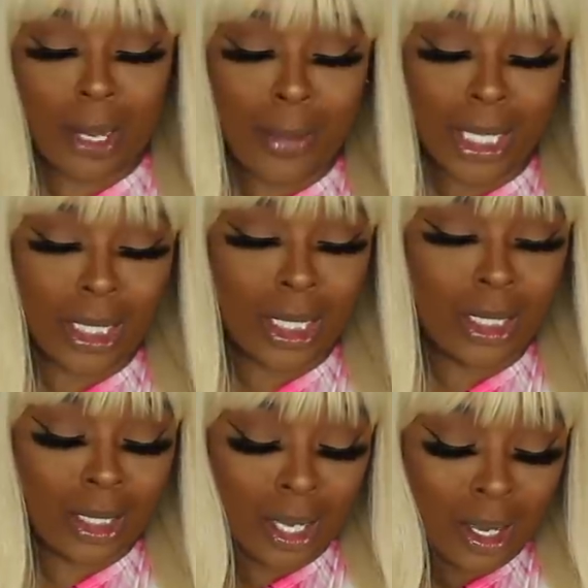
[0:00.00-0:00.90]
talking about
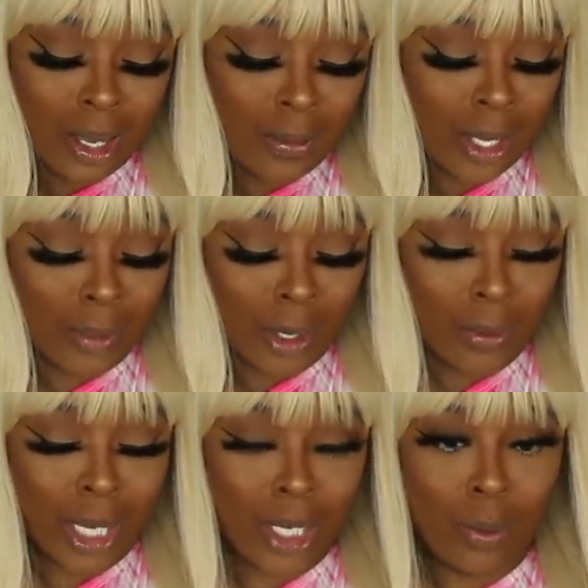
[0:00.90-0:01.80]
this, but I'm going
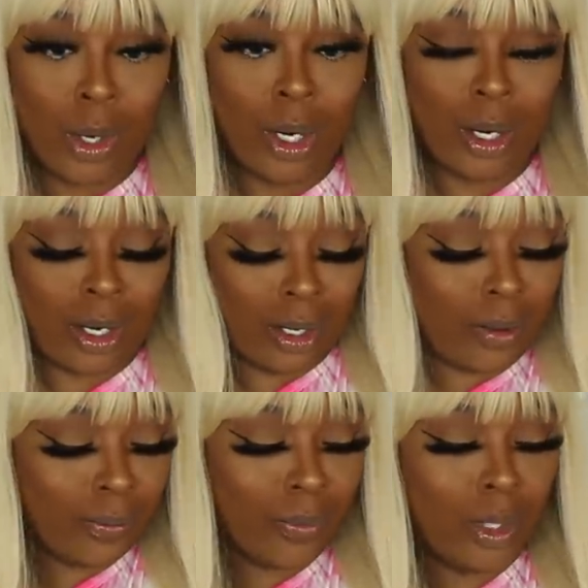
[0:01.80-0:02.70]
to make it work.
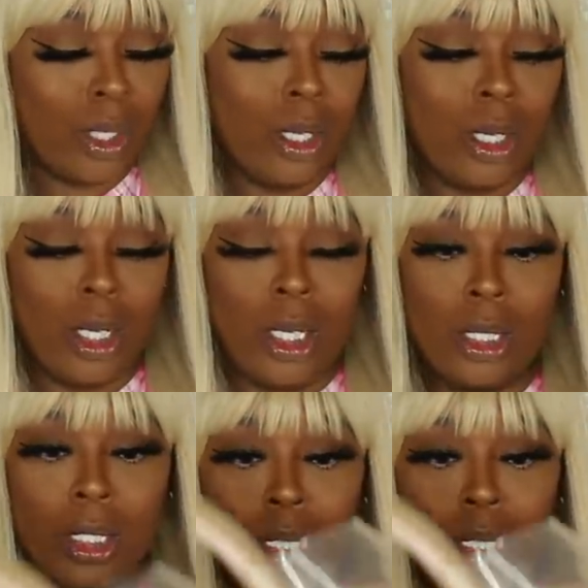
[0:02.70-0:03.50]
It's